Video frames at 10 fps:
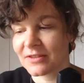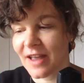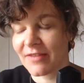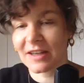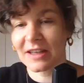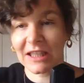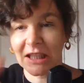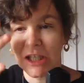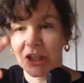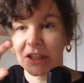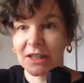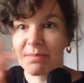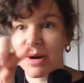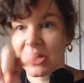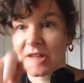of having clearly
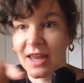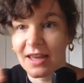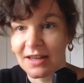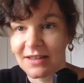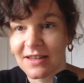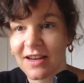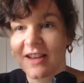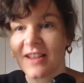demarcated